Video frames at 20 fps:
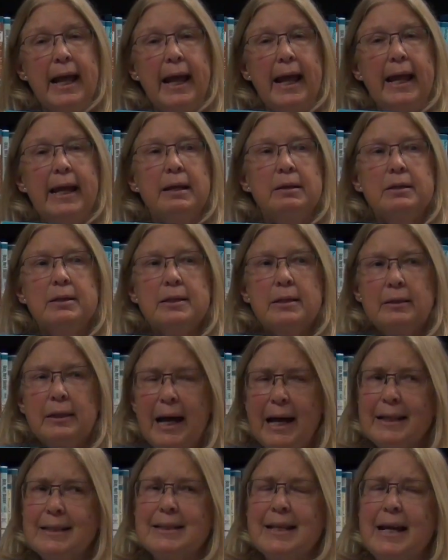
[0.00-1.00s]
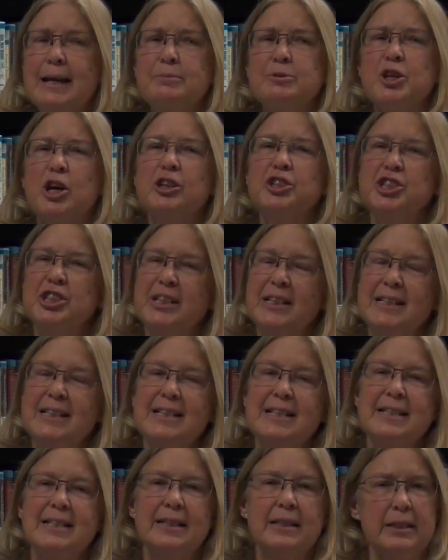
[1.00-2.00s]
And a lot of times all she
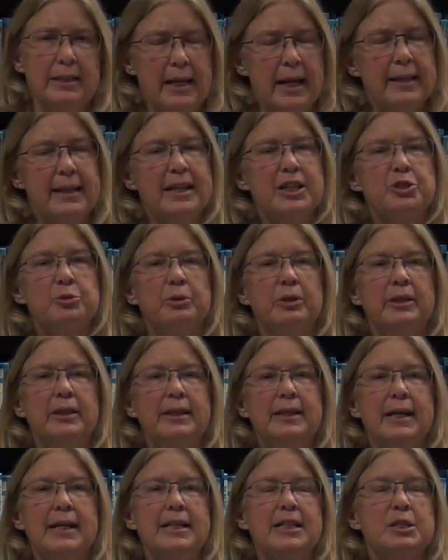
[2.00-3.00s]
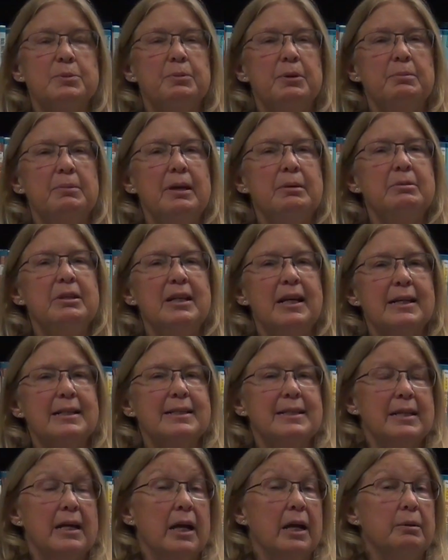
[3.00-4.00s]
gets is a, yeah, that's really nice, but maybe
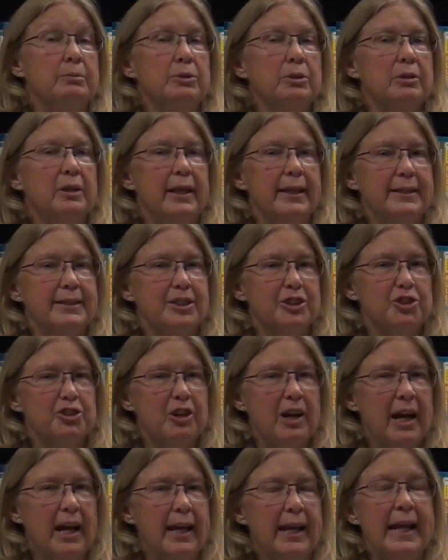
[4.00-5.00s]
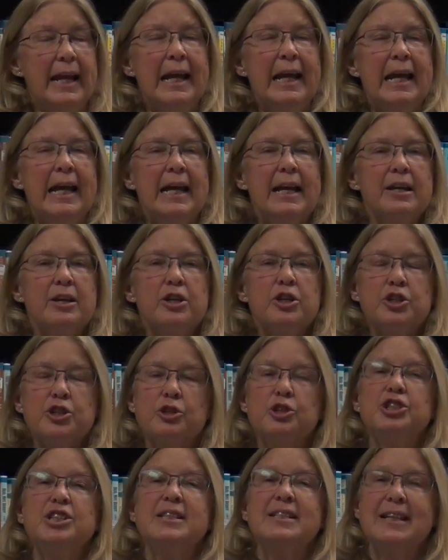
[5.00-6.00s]
next time you'd like to try.
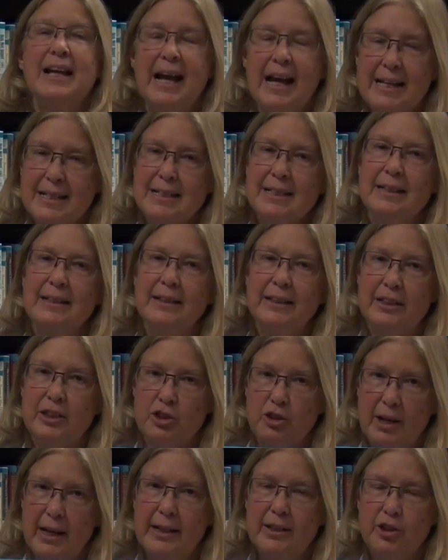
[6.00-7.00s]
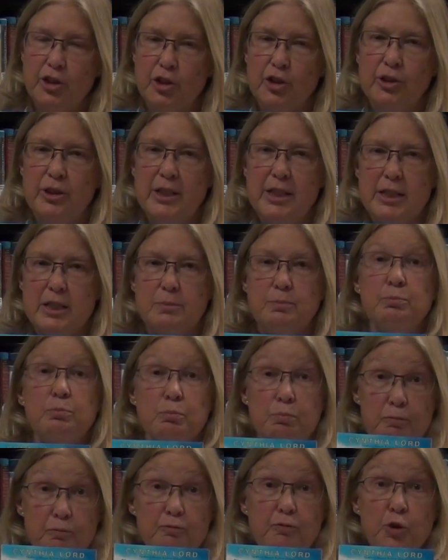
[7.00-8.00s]
So she's constantly trying to earn his
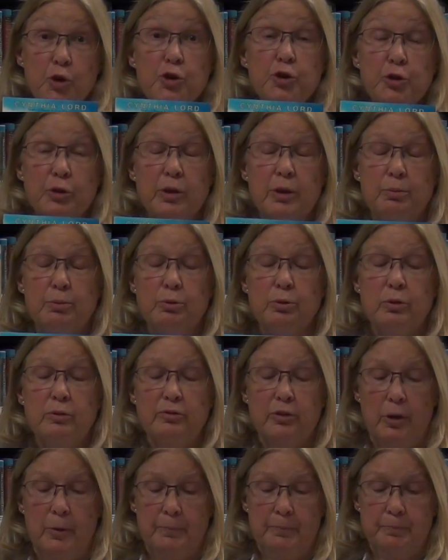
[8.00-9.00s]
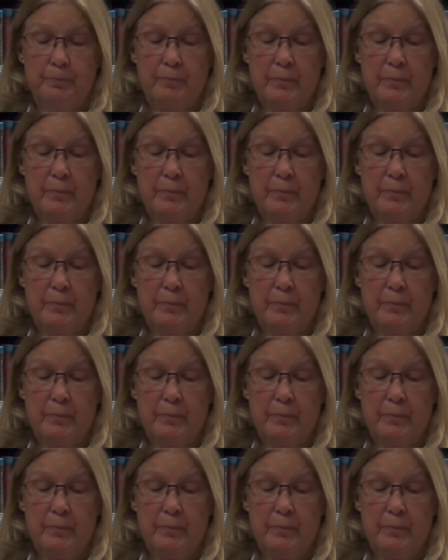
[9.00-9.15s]
further approval.